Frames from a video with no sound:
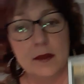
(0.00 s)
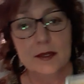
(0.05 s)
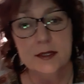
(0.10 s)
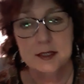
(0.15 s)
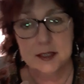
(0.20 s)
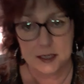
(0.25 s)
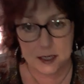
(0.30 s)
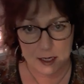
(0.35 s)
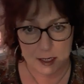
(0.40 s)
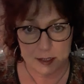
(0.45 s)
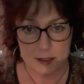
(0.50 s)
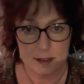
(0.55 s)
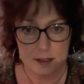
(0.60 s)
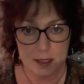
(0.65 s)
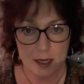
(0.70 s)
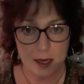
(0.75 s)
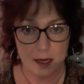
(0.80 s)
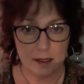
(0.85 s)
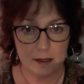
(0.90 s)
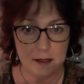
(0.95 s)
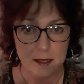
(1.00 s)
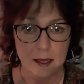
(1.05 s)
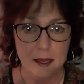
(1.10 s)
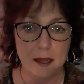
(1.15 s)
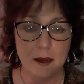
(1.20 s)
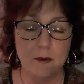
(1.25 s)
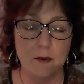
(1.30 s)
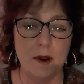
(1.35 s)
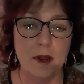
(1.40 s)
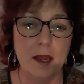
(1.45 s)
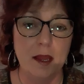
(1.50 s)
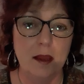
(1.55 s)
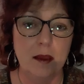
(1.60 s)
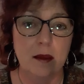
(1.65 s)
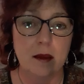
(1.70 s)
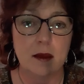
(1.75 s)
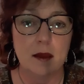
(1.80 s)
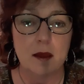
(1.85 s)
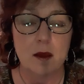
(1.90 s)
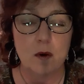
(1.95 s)
It's an inside thing, right?
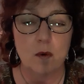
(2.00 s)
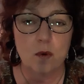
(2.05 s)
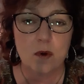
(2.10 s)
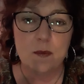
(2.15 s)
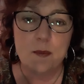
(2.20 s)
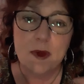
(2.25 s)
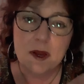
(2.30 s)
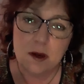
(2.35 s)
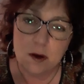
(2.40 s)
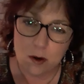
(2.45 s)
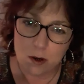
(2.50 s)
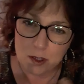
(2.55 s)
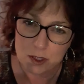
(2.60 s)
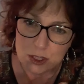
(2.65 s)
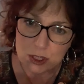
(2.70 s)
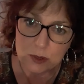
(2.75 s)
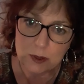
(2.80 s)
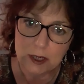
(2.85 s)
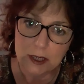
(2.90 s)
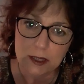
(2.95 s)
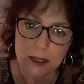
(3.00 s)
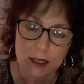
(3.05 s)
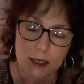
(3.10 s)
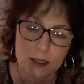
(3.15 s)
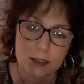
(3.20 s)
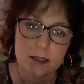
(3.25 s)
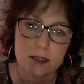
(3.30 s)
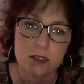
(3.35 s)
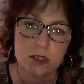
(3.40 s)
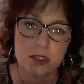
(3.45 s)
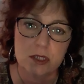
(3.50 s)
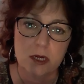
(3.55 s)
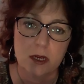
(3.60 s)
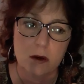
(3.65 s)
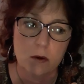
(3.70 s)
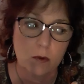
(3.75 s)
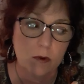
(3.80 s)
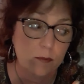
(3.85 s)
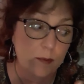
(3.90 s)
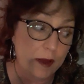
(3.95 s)
We've been nurturing things this
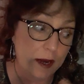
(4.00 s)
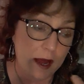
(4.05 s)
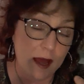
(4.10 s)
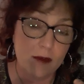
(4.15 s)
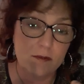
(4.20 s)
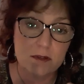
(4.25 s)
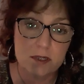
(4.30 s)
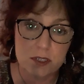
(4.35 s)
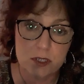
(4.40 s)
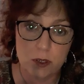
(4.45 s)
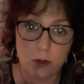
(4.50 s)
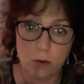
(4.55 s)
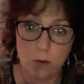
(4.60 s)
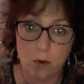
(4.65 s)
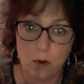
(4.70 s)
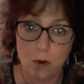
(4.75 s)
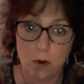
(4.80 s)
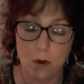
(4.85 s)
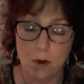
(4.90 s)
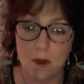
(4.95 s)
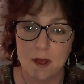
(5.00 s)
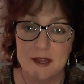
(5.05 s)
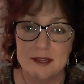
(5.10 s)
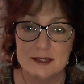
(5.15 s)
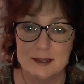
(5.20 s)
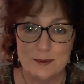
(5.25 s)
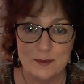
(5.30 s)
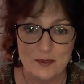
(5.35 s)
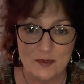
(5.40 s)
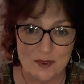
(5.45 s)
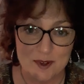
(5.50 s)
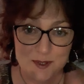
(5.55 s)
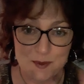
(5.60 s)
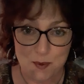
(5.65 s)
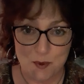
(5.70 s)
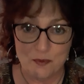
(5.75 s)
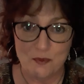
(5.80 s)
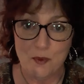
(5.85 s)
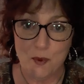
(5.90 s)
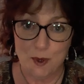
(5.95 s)
year. We've been having to. Some of us
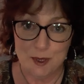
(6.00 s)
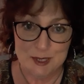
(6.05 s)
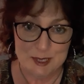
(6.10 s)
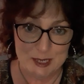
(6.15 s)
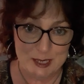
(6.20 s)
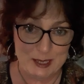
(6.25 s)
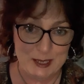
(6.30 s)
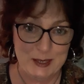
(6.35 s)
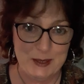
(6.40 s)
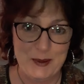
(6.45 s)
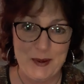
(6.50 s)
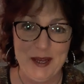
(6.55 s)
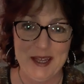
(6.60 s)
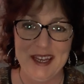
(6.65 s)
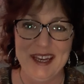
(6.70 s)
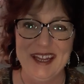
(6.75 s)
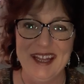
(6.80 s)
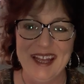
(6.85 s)
were forced into it.